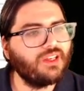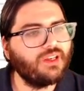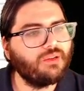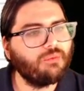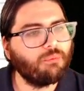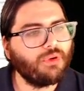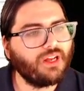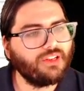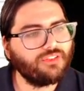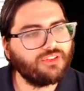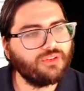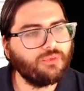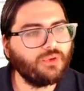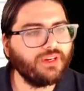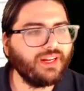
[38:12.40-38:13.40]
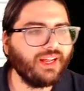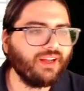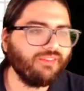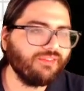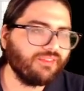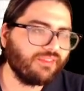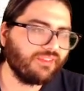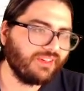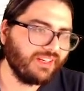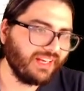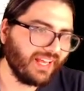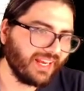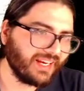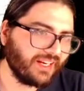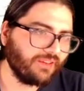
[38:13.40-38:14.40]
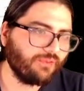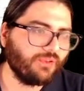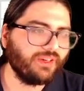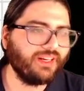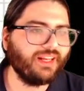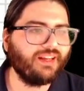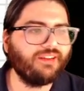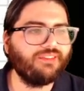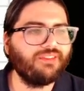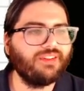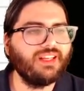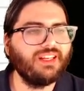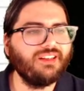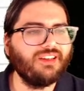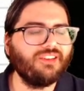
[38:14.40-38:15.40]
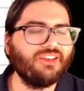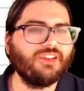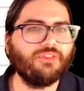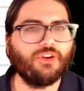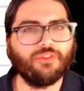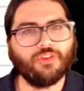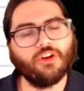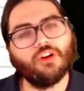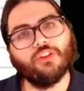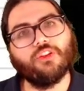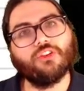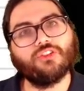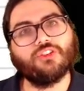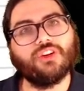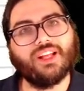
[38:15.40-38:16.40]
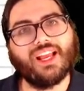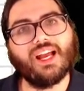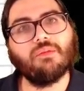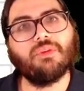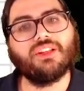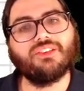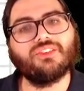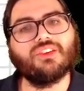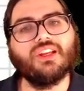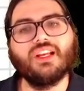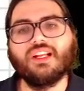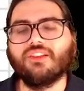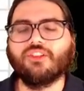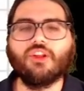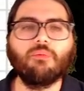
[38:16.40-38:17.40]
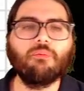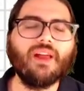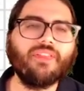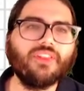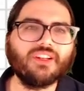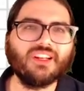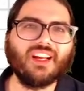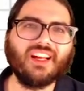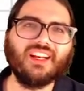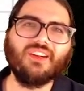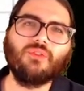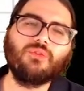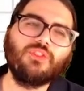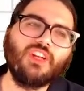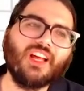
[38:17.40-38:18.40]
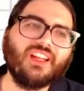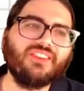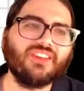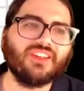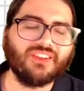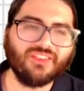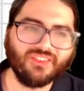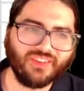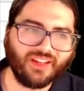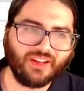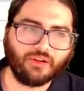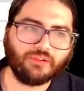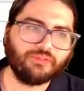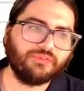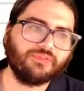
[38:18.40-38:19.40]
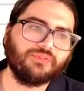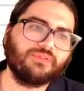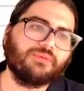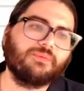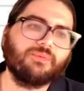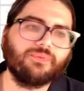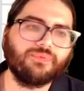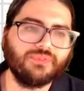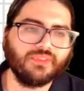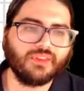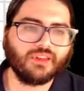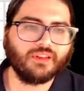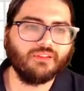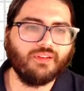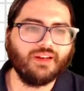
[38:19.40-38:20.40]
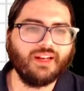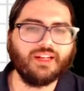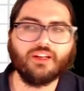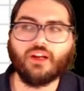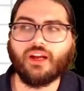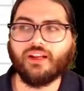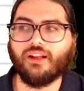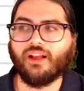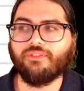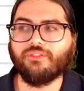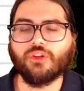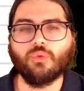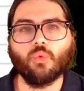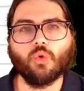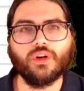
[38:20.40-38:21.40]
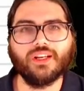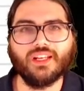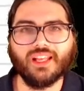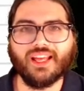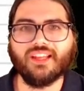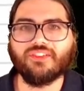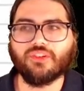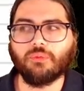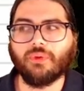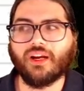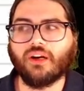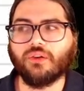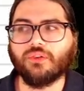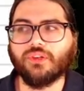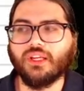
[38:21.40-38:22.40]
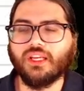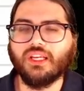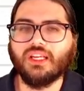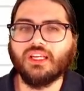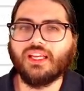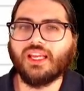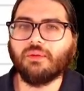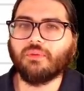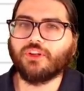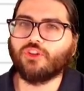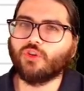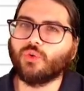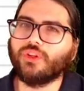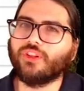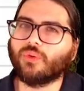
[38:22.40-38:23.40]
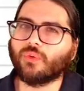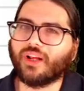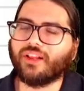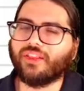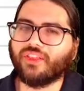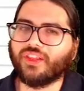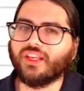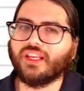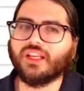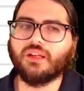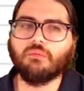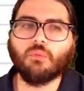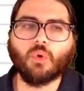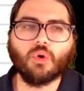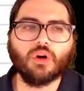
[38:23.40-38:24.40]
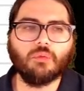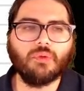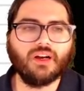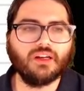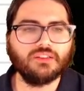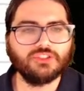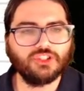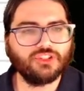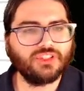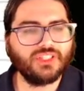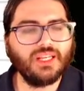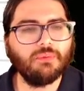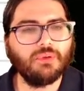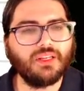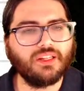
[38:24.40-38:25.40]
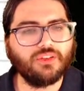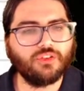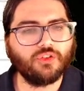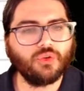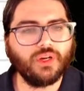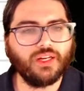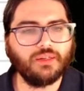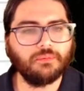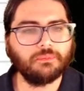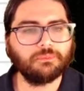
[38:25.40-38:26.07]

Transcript: Positive 1/2, negative 1/2. You see, if I follow those good habits, the method kind of does itself. And I have to worry less about, am I doing the right thing, and more about just keeping it straight.